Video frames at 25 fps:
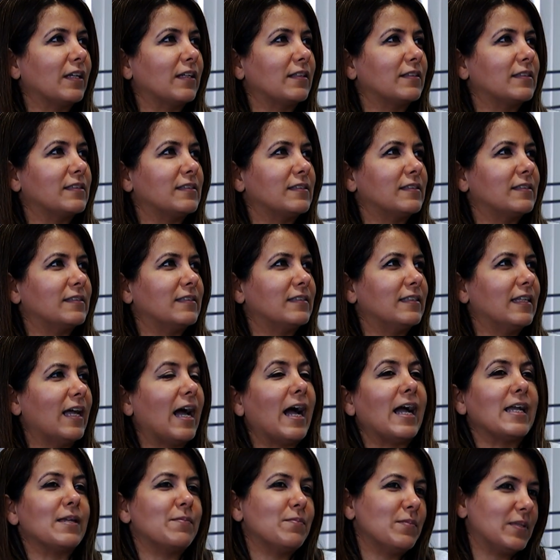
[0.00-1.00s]
it,
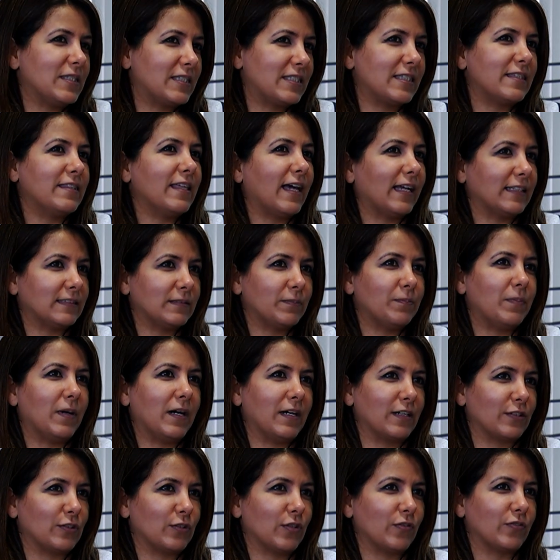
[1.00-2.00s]
I missed that
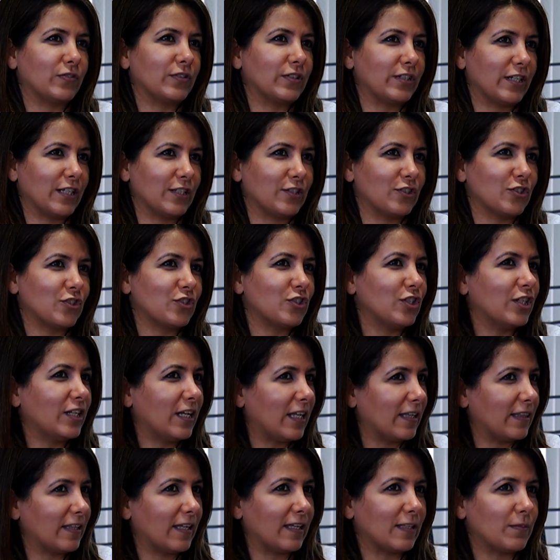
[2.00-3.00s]
part of
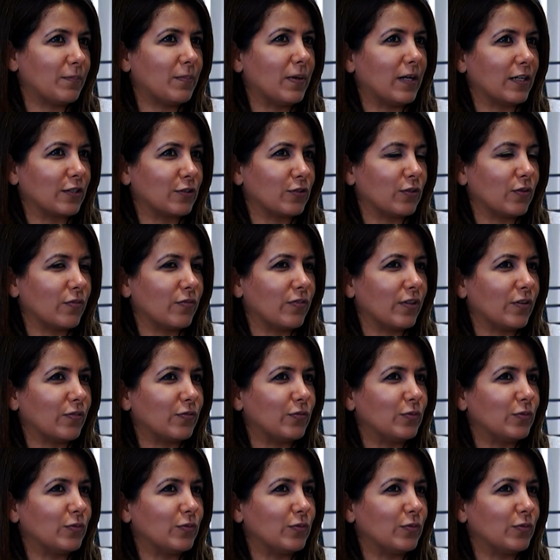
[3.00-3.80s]
tradition and that part of the